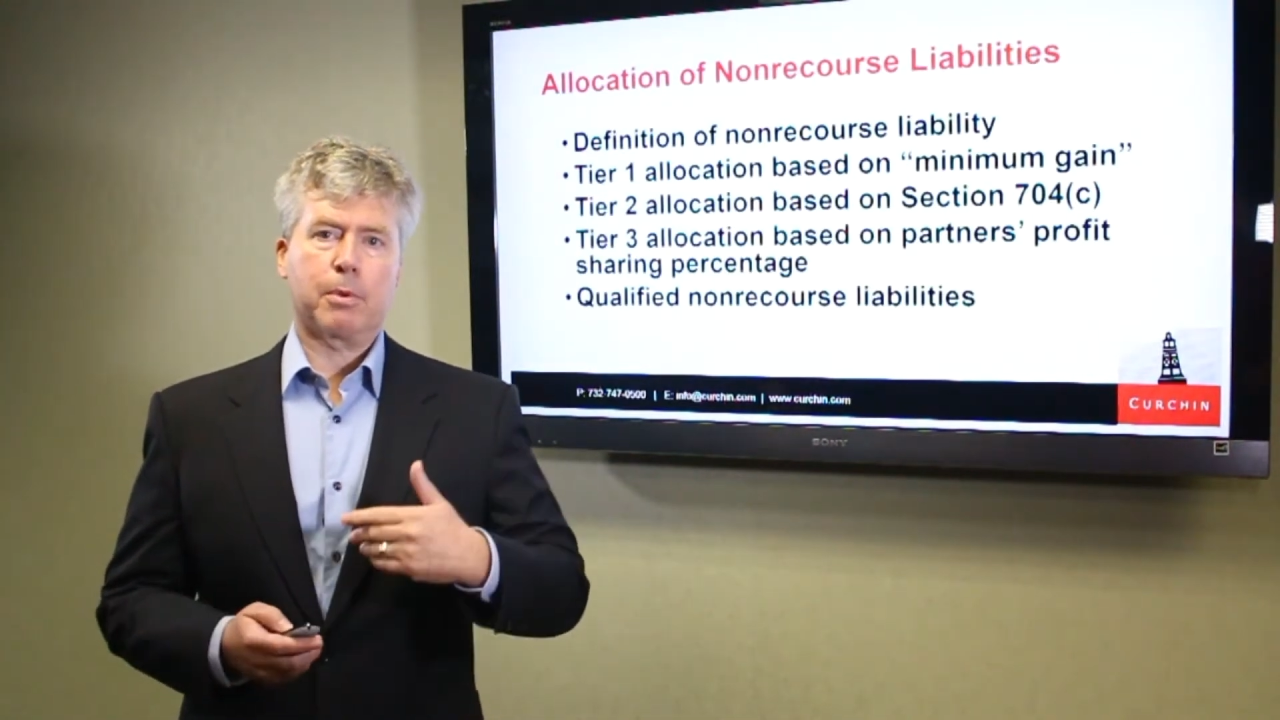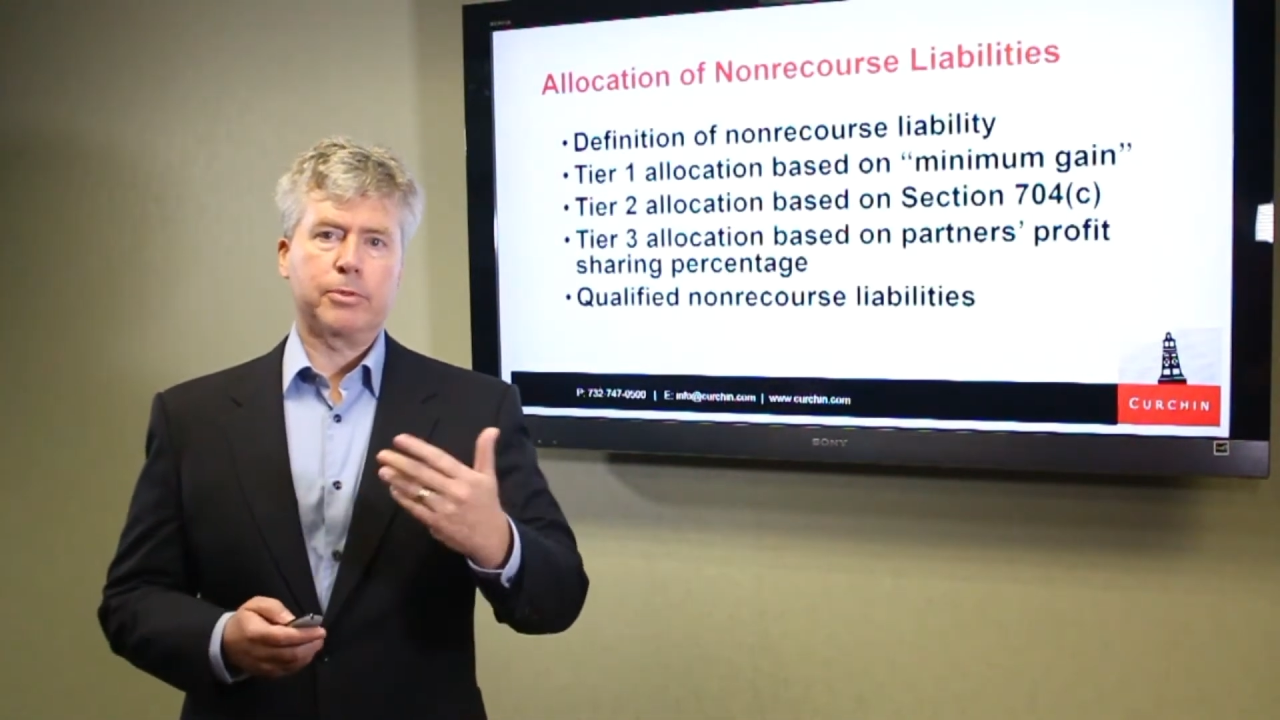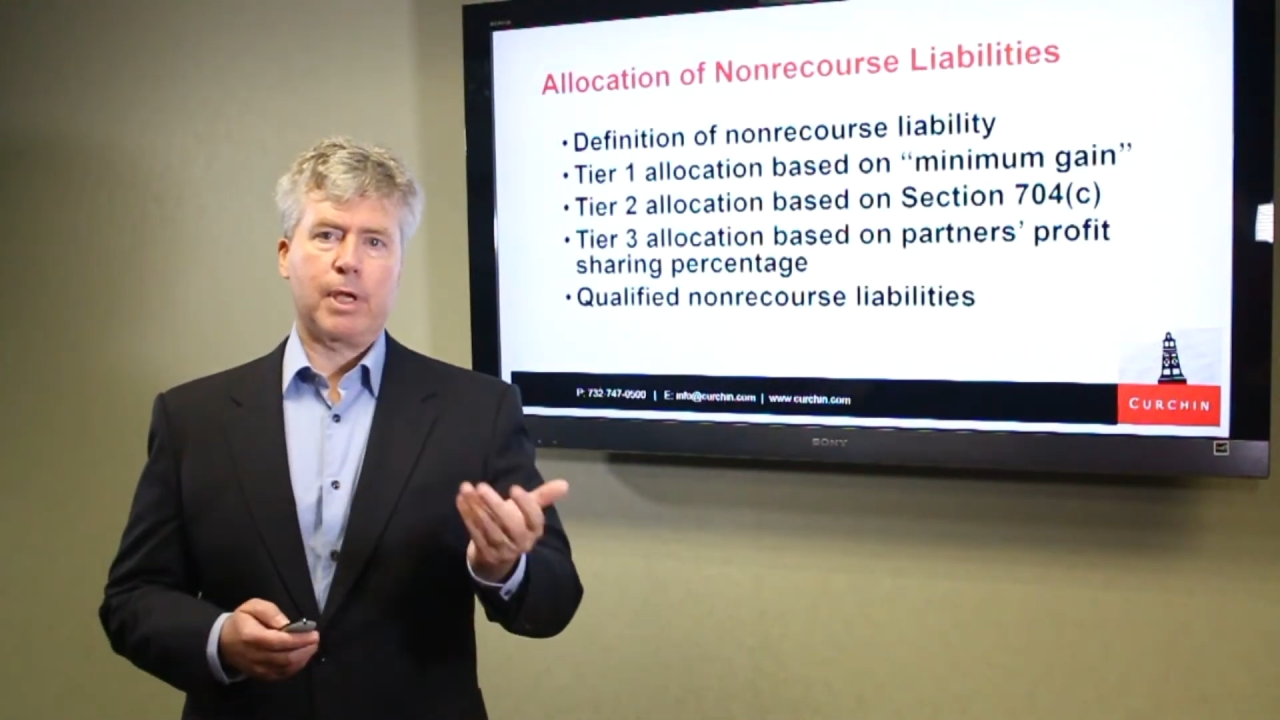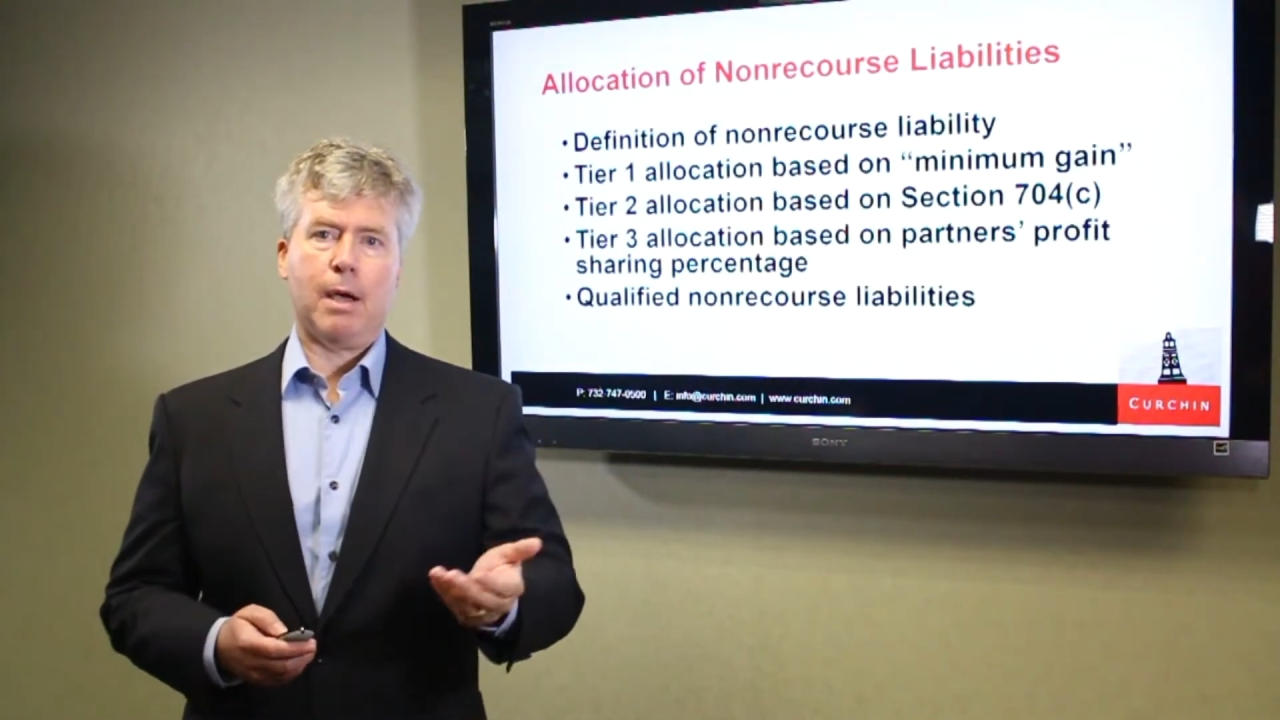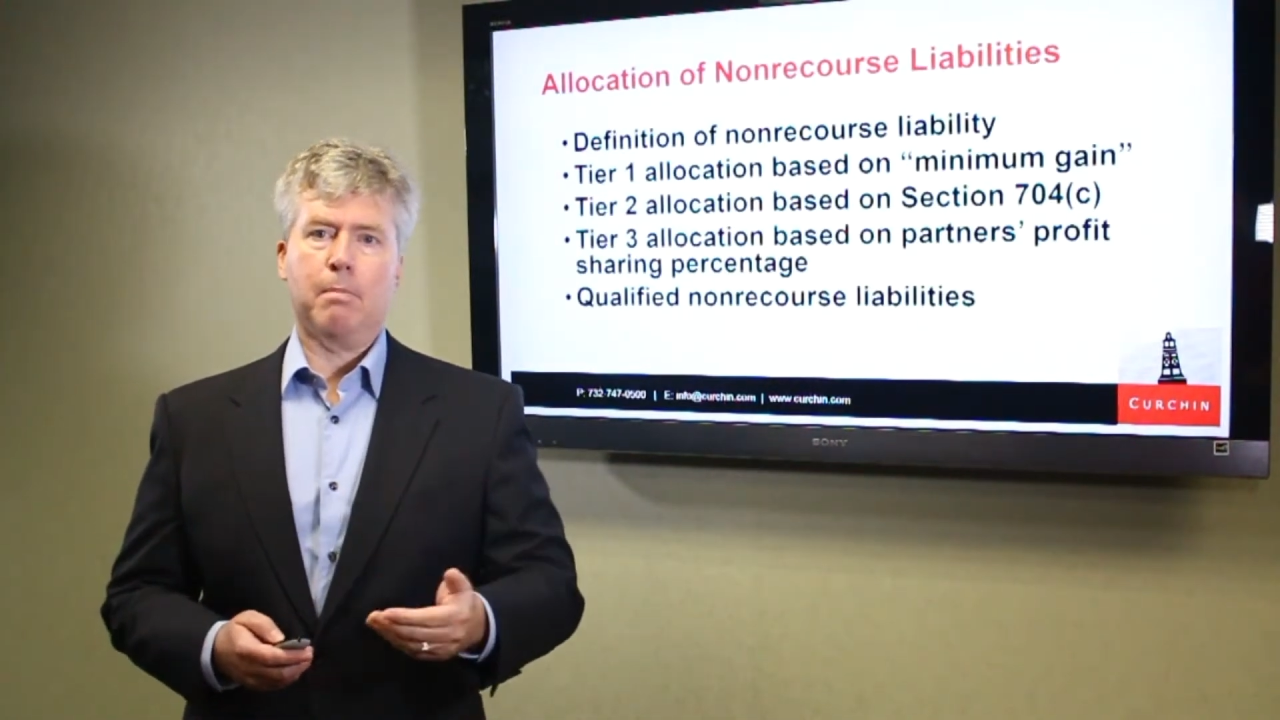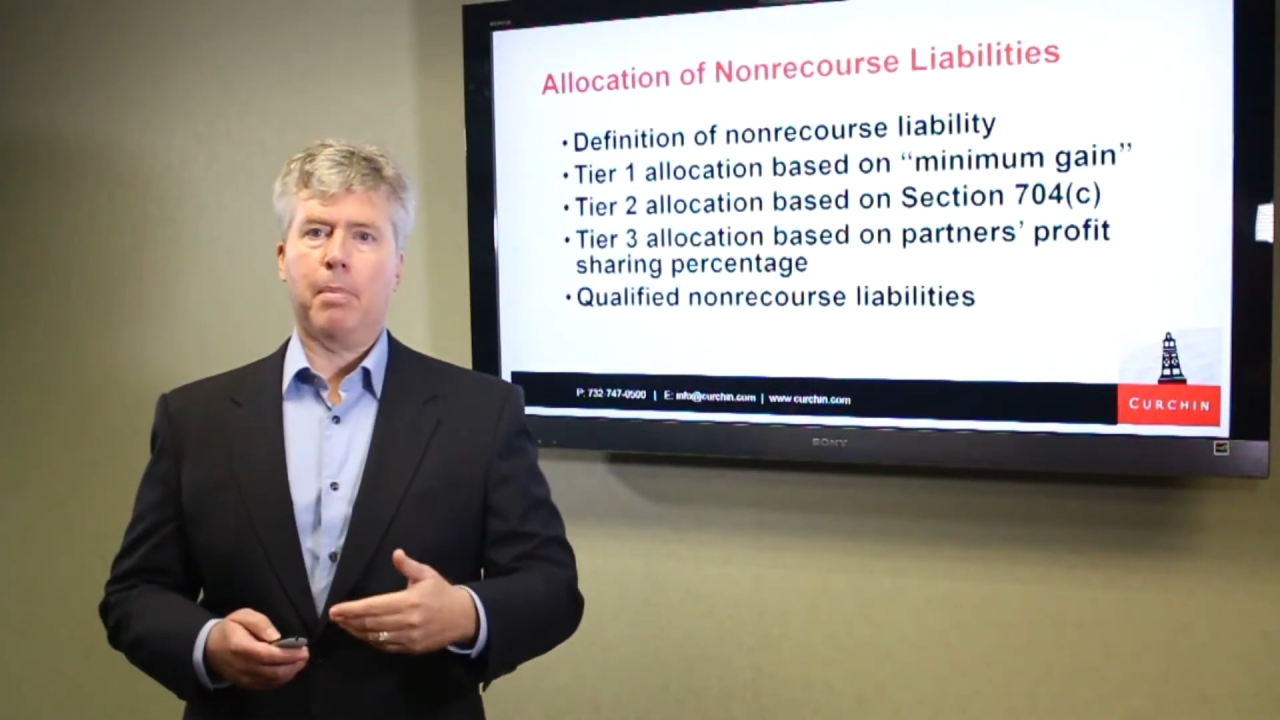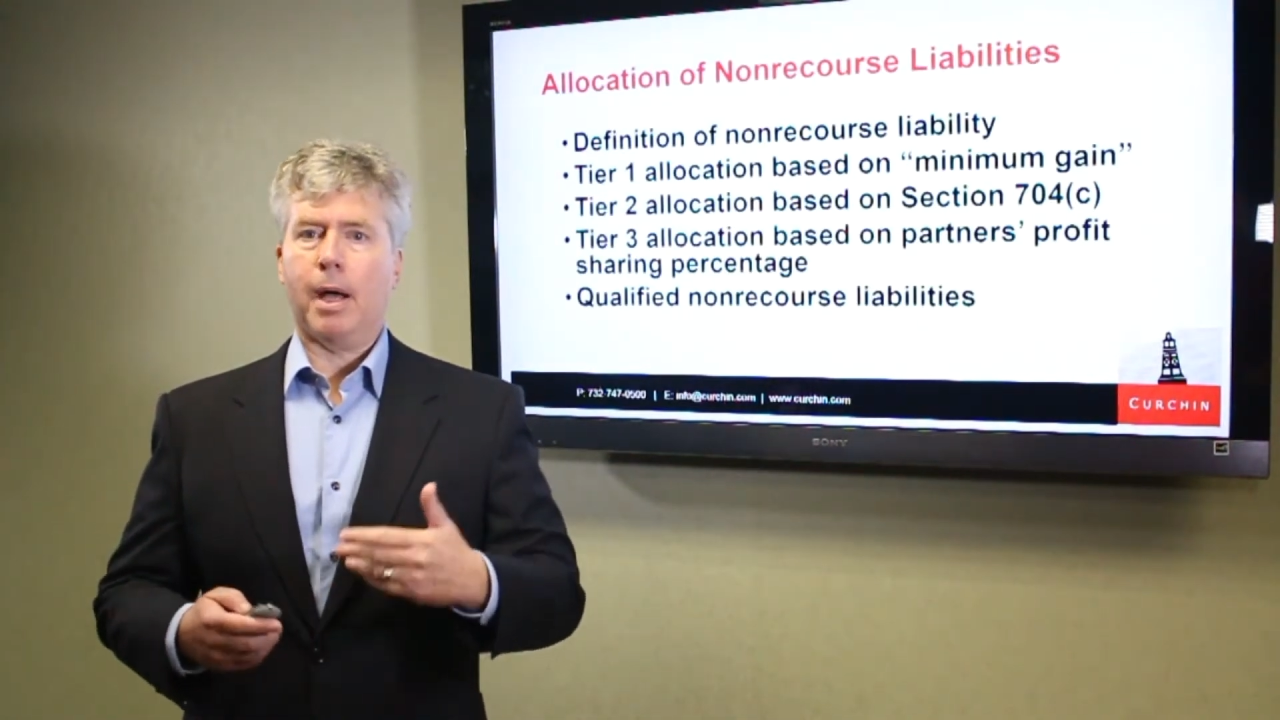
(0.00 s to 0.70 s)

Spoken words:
goes out and